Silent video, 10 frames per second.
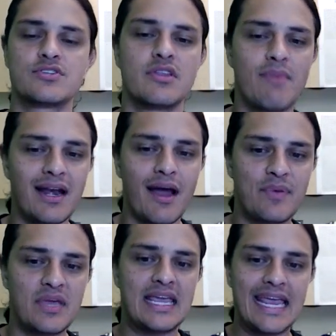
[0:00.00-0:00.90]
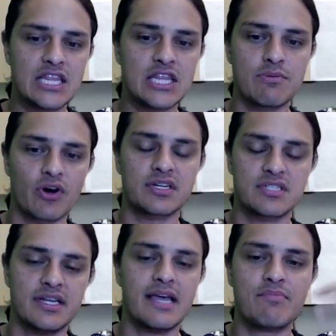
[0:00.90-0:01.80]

So they might not be in the market today,